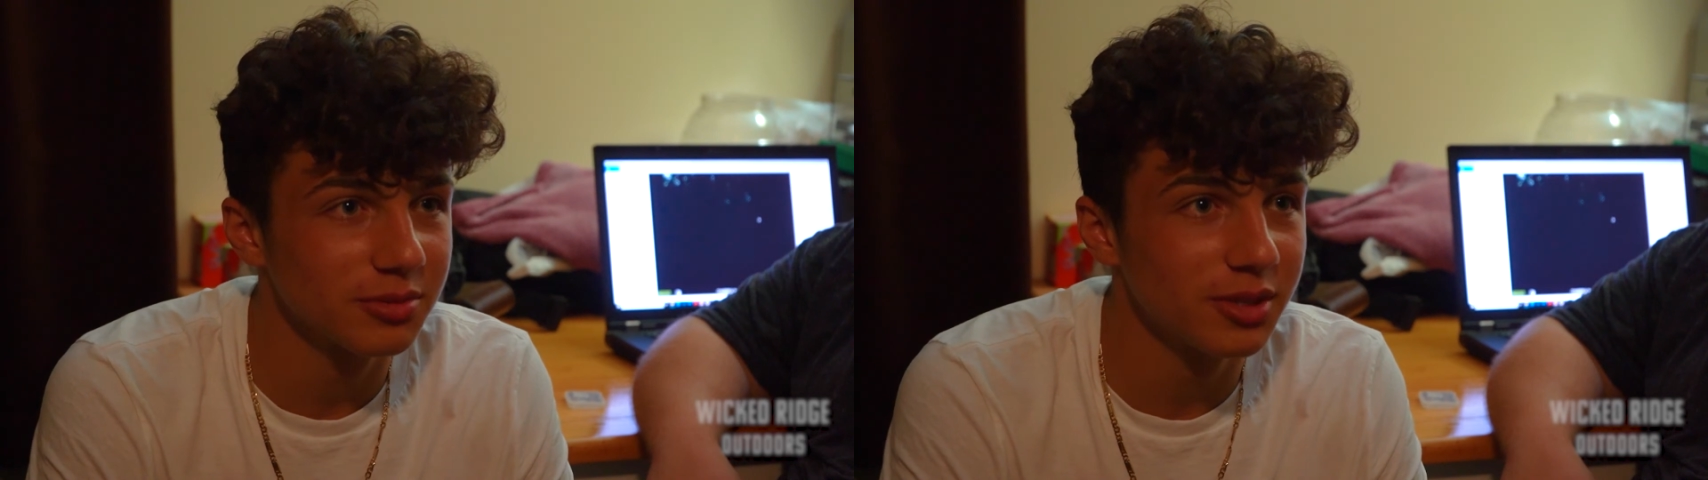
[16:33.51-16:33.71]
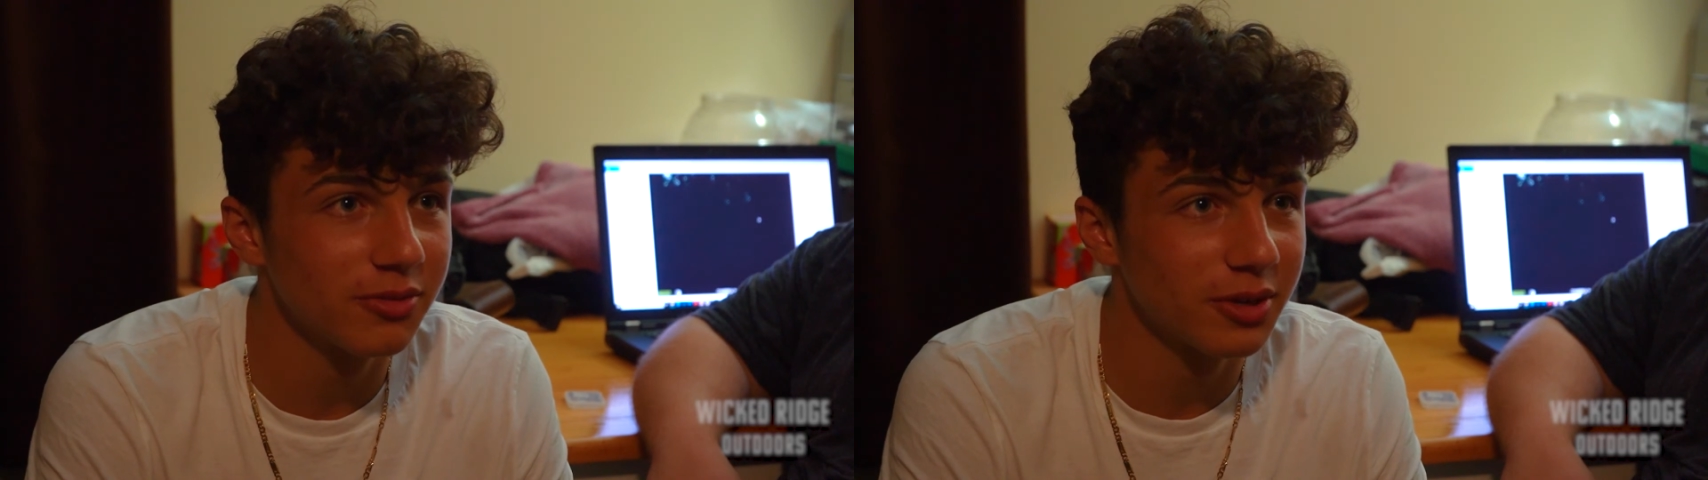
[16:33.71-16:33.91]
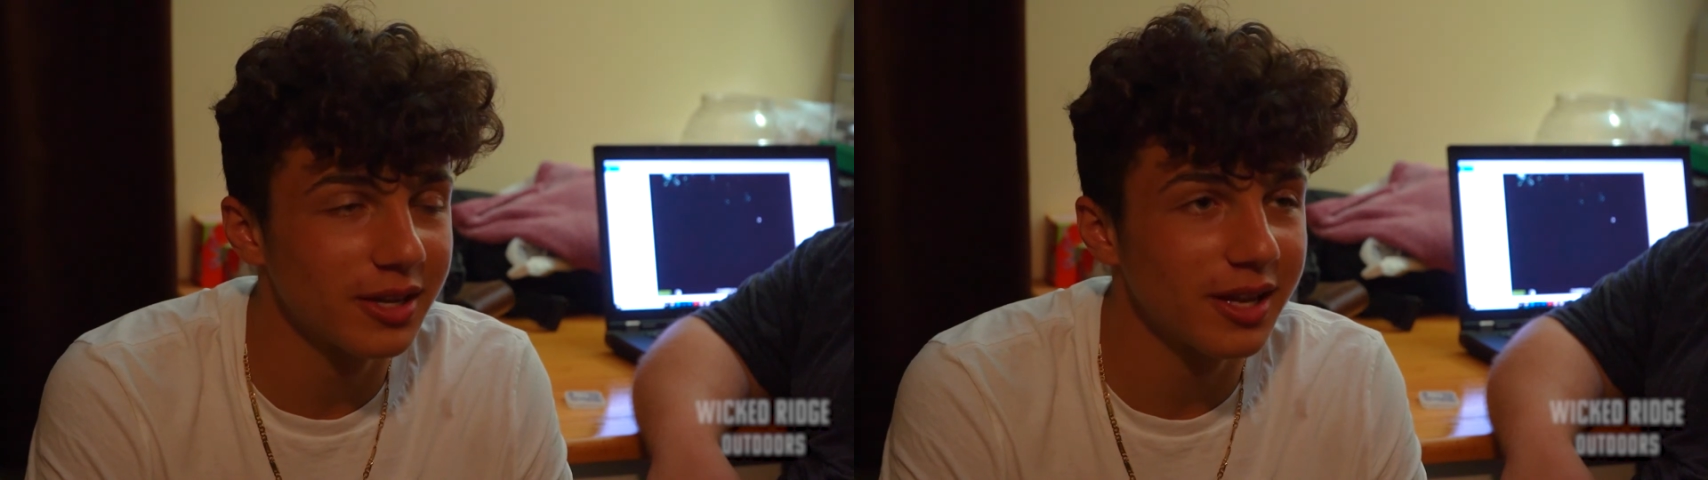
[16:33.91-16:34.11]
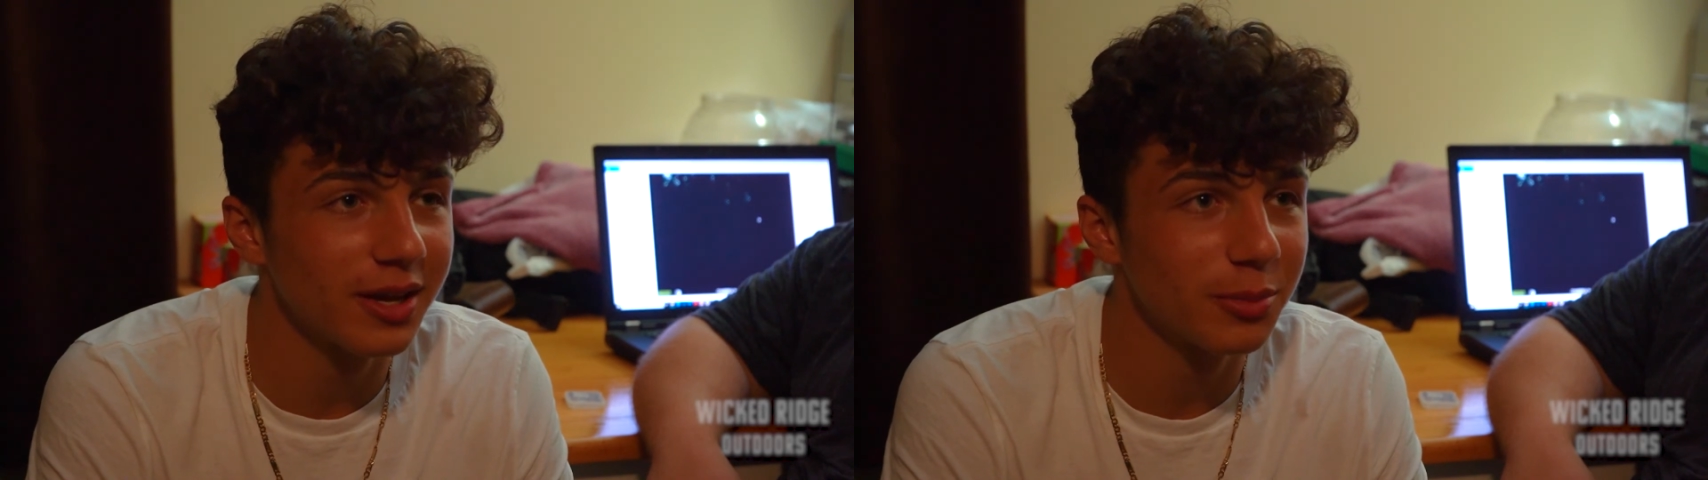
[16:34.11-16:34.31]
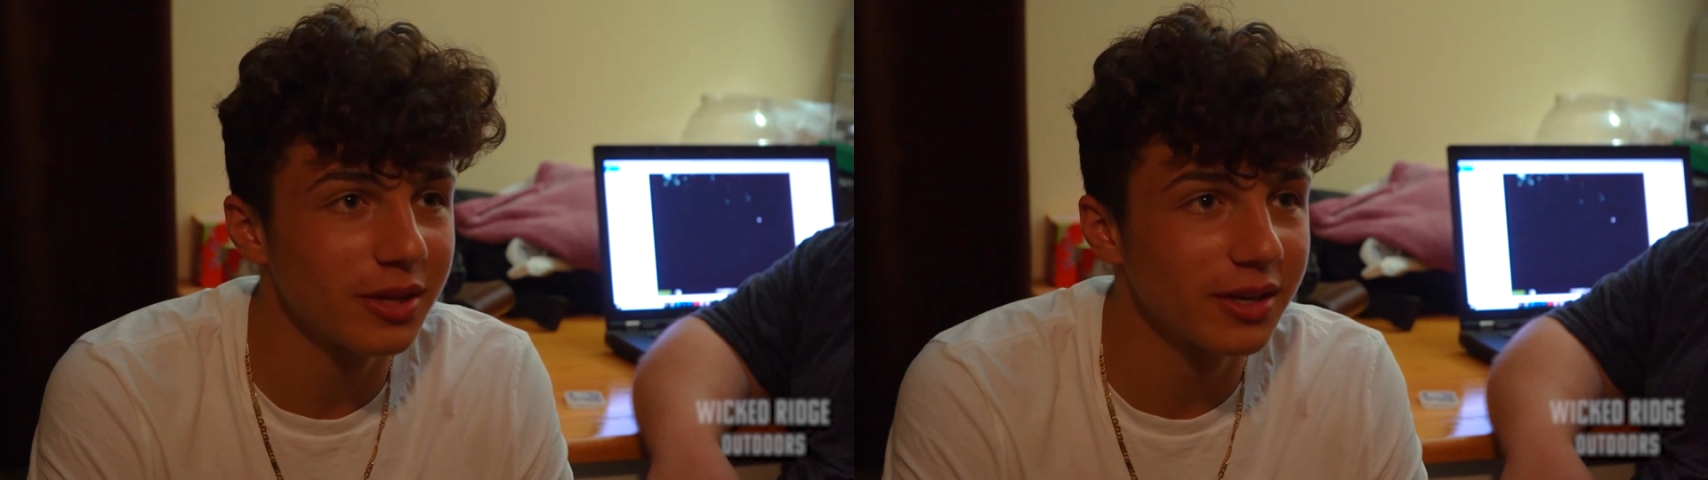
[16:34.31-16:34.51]
had fun today
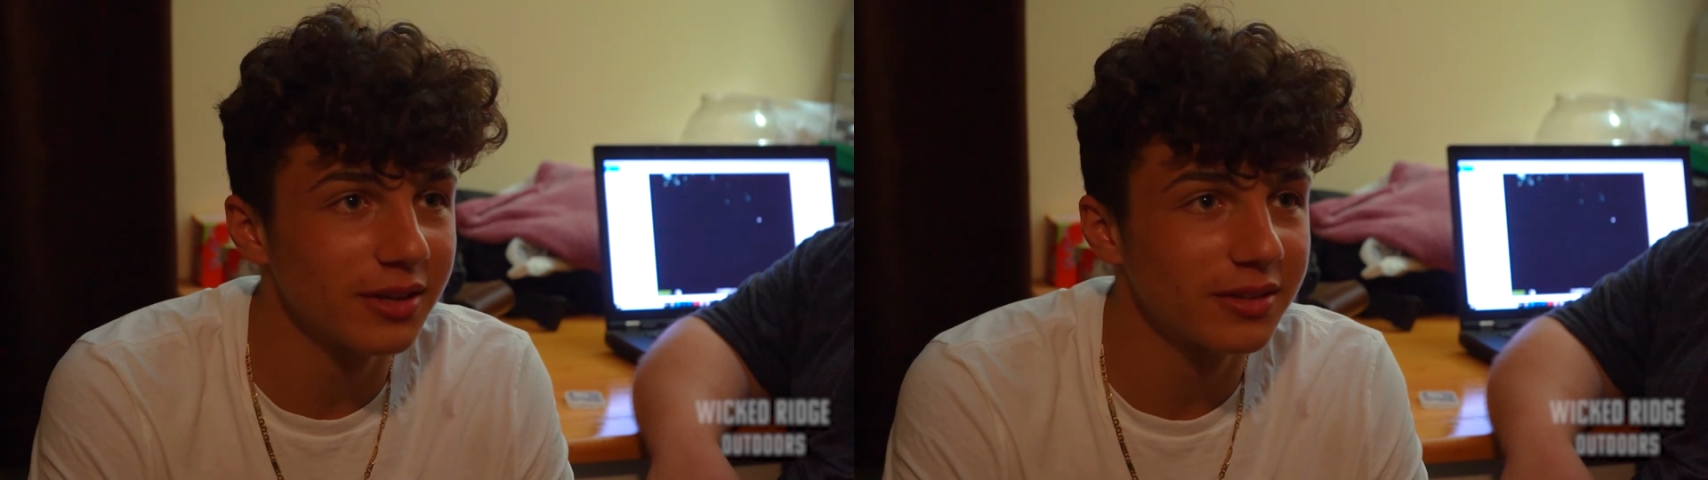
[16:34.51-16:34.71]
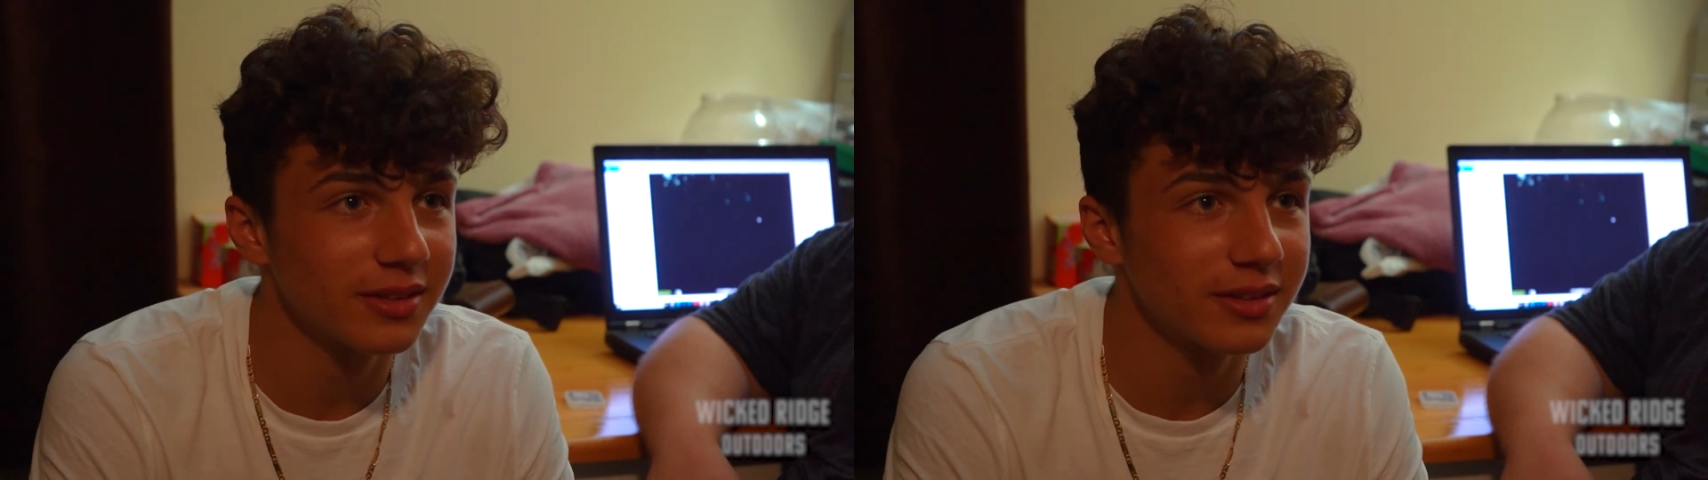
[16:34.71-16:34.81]
up there.